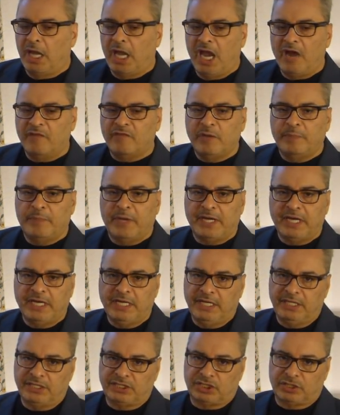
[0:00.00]
Everybody
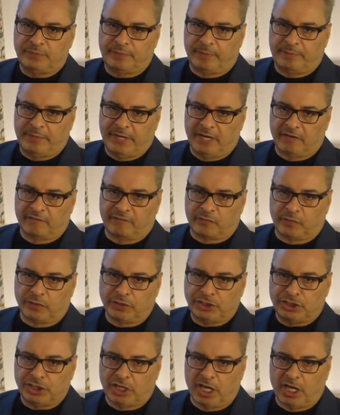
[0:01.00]
needs to prepare for a
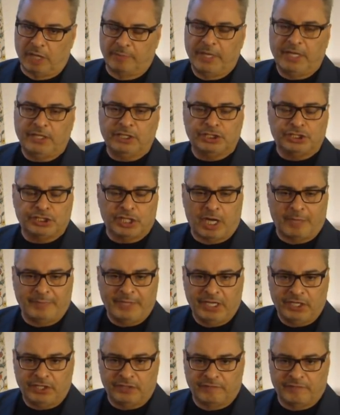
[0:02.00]
job and a
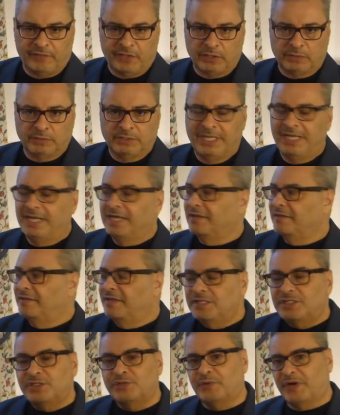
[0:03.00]
job interview.
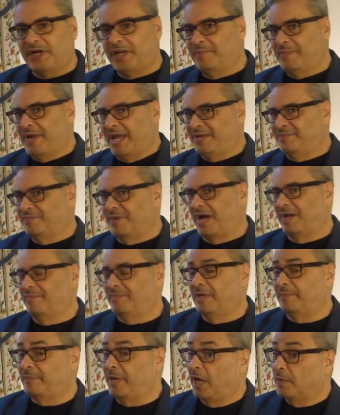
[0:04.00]
This ready-made mind
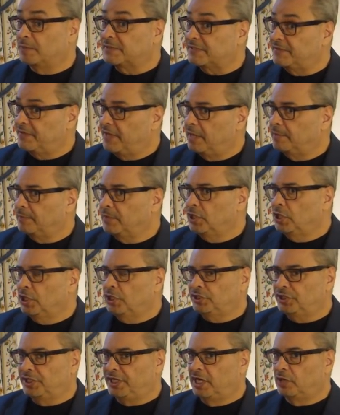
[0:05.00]
map helps them
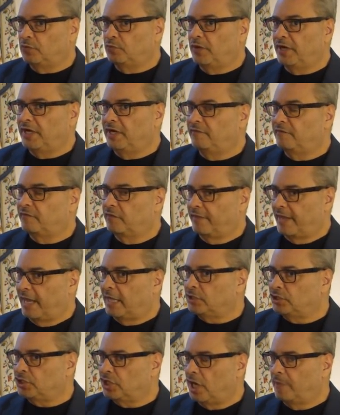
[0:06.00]
to get ready for
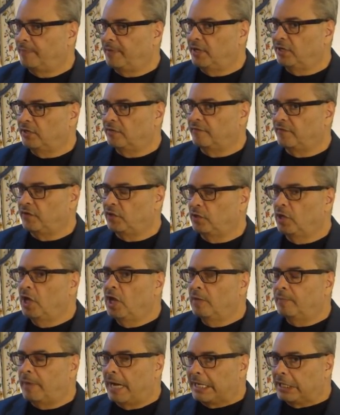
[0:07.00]
that job interview
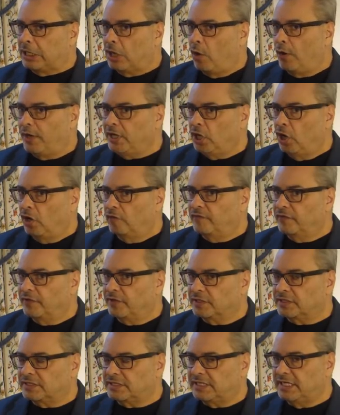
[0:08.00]
by going over
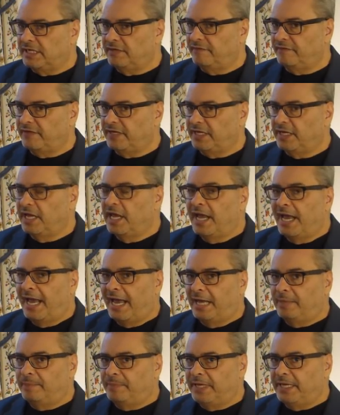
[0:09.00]
their CV
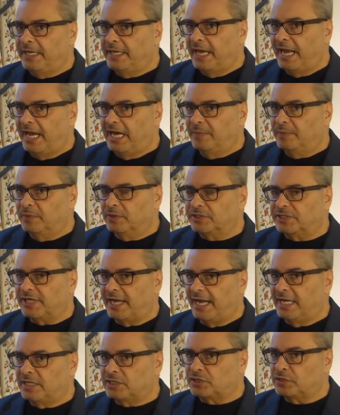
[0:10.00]
and being able
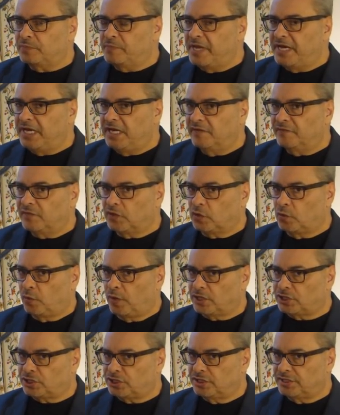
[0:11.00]
to answer many of the
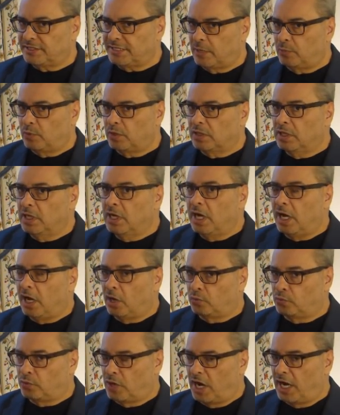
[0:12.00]
questions that will
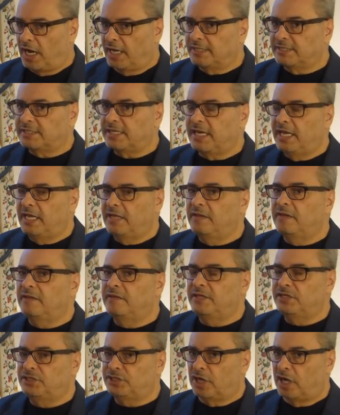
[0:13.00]
arise in
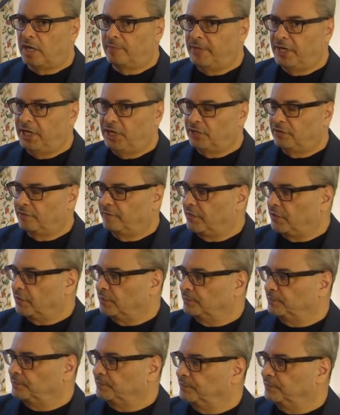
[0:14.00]
the job interview.